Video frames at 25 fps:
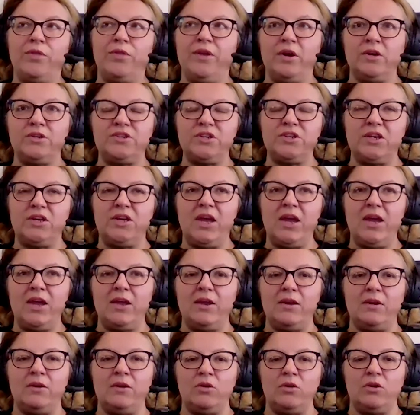there's a gig
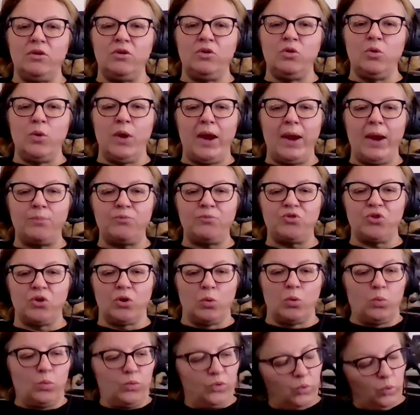in New
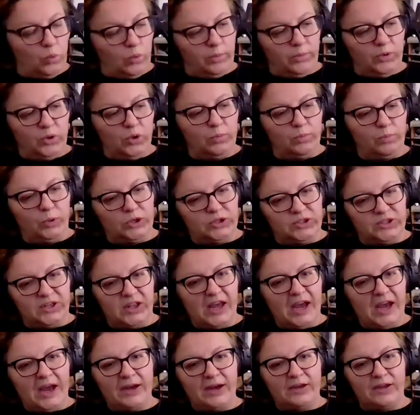Hampshire. The woman who books
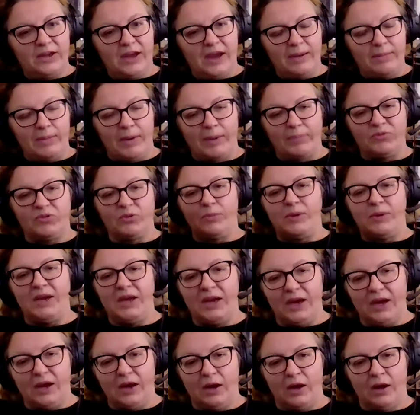that came up to
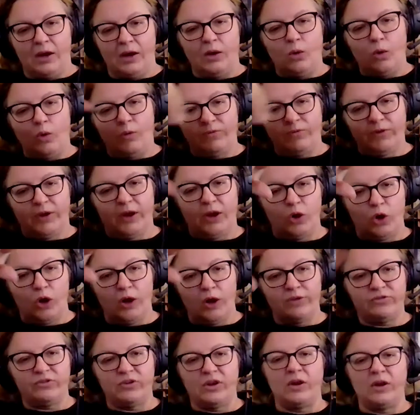me over in
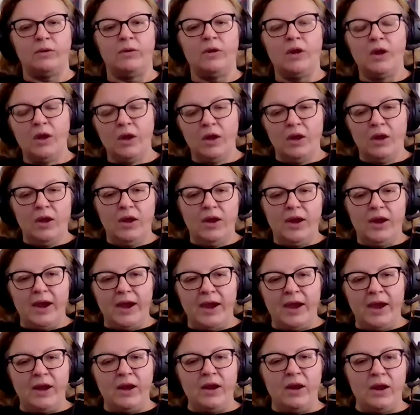Austin,
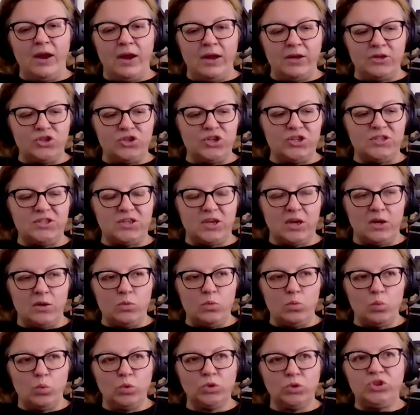and she said,
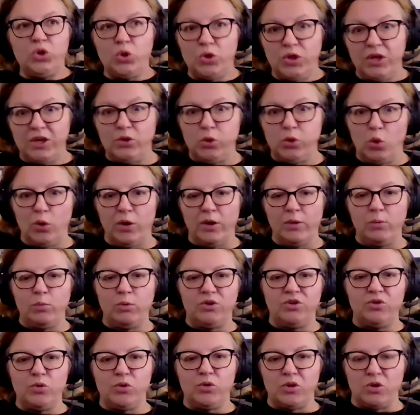well, do you think Laurie
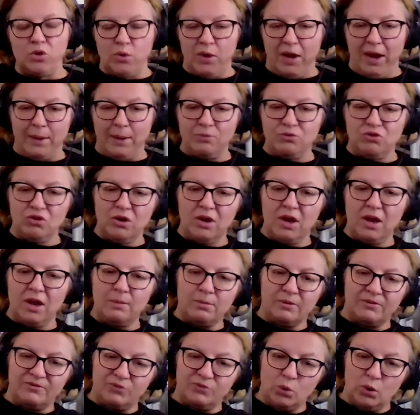would do the New Hampshire gig
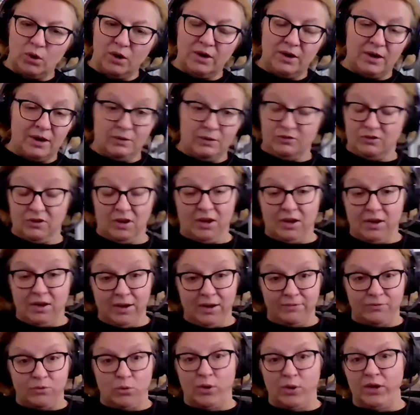before it? And I was like,
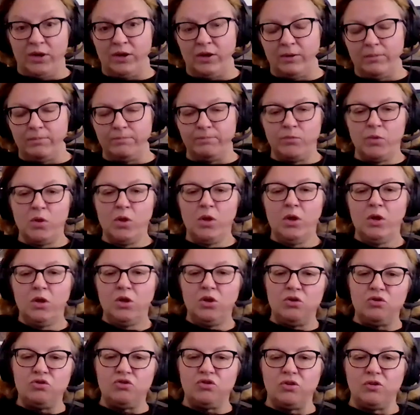I have no idea.
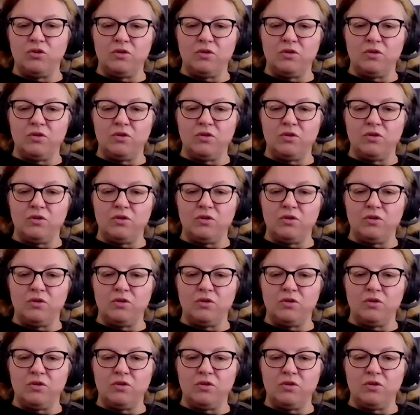You should